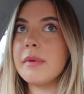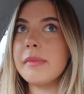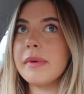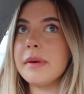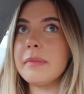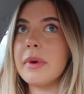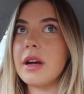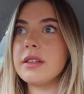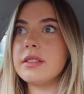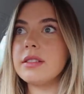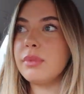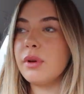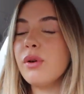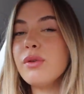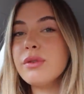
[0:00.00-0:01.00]
a bit
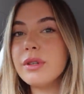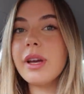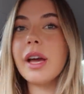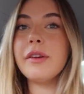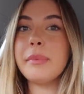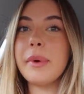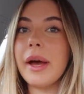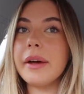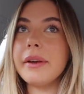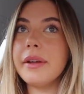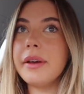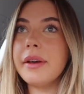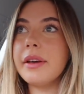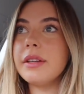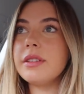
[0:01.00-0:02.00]
embarrassed but also kind of
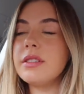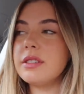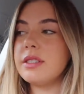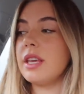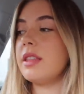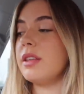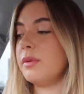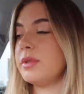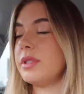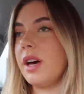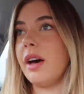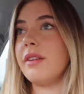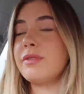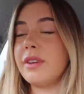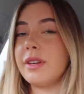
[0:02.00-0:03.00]
proud to say that it was
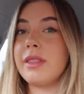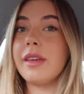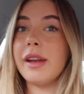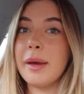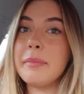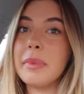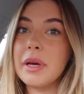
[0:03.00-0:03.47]
a half strength and I'm